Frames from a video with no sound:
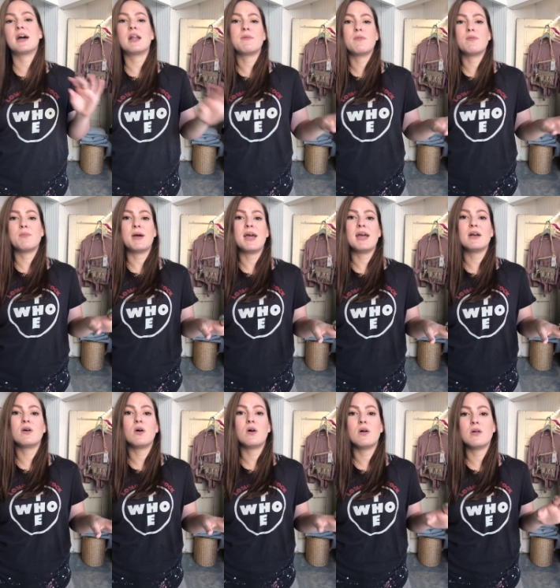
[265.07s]
cut off my
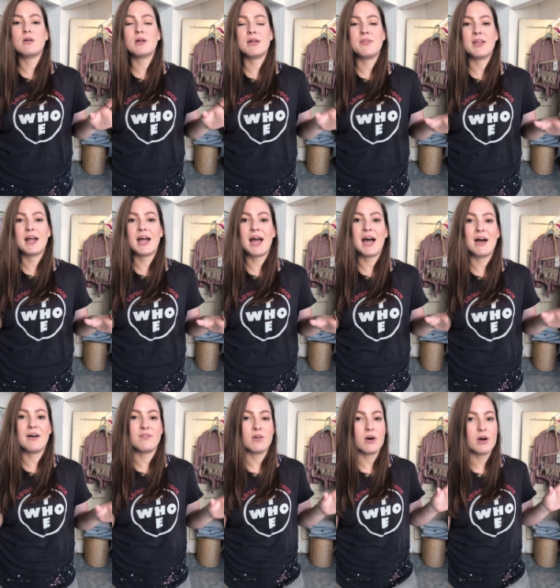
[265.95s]
ankle and then I
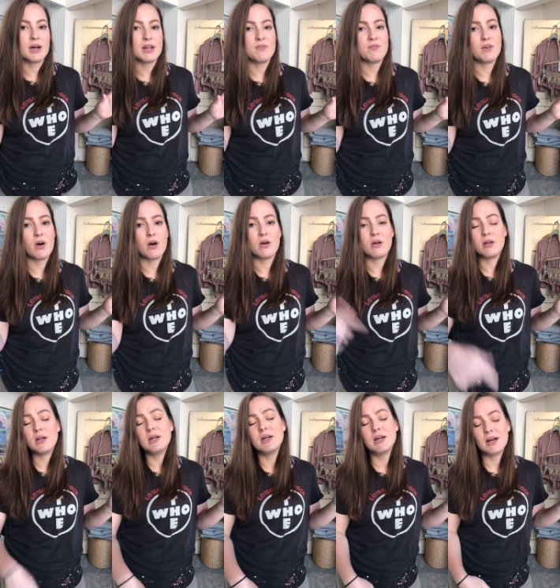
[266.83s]
have on, if y'all
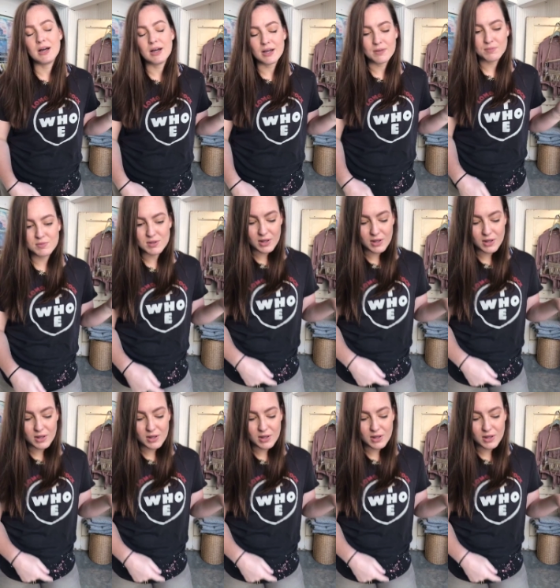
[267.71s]
um,